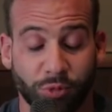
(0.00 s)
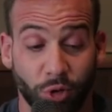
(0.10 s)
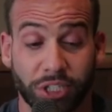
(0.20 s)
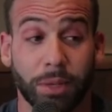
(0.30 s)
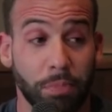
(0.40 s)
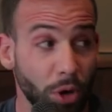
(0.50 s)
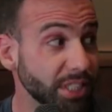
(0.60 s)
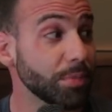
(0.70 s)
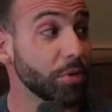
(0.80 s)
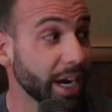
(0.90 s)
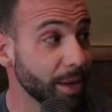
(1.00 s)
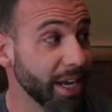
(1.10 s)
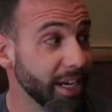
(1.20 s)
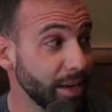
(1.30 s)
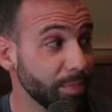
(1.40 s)
we're supposed to be
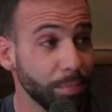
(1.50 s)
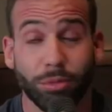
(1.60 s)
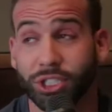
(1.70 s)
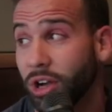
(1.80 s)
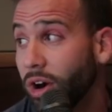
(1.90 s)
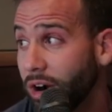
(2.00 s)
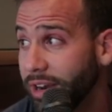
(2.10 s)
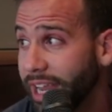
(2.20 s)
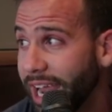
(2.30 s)
recommending it, but people just aren't.